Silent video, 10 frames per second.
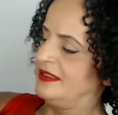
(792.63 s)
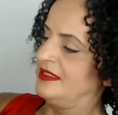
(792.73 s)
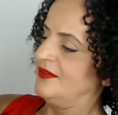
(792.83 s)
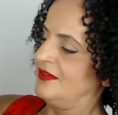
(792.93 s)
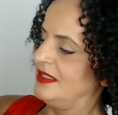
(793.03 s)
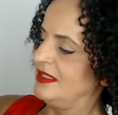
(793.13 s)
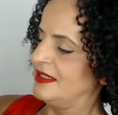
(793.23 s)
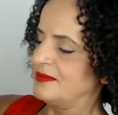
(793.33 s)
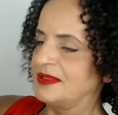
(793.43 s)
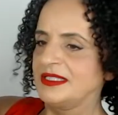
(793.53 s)
Lift these
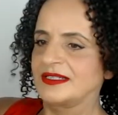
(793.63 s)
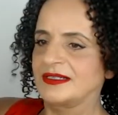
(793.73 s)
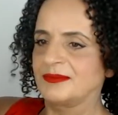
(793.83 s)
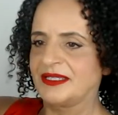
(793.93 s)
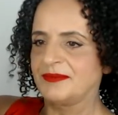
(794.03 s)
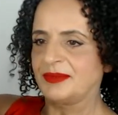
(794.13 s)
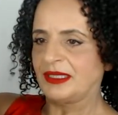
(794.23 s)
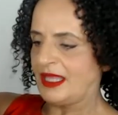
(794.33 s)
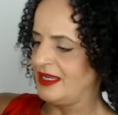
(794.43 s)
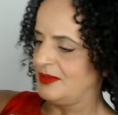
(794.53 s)
up a little bit,
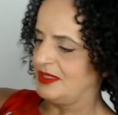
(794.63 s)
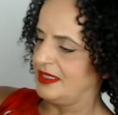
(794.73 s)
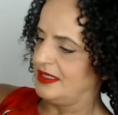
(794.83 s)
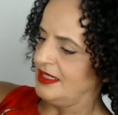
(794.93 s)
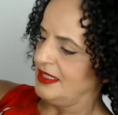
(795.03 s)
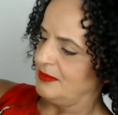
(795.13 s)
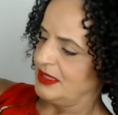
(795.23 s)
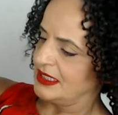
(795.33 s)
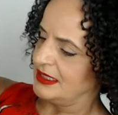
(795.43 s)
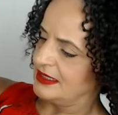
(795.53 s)
play with it,
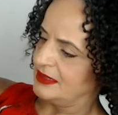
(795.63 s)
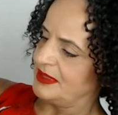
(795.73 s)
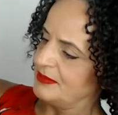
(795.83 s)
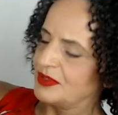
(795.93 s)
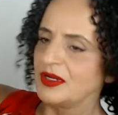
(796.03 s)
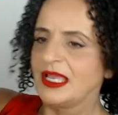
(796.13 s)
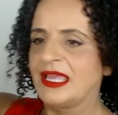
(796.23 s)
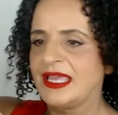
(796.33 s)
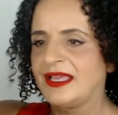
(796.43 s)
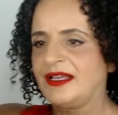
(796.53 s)
pick a little bit more
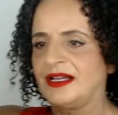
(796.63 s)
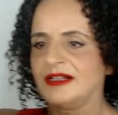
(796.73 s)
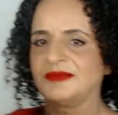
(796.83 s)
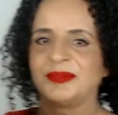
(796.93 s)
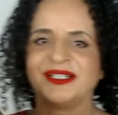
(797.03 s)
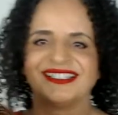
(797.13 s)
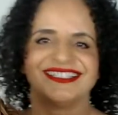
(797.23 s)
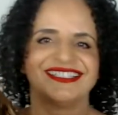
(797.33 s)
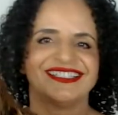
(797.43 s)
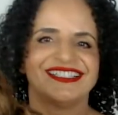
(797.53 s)
hair up,
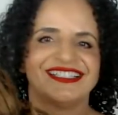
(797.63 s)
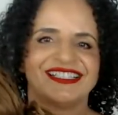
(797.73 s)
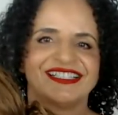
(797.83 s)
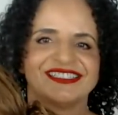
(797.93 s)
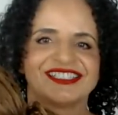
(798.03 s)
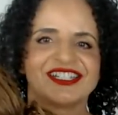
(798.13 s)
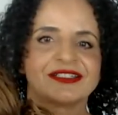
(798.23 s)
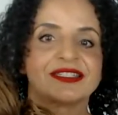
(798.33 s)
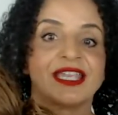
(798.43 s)
and just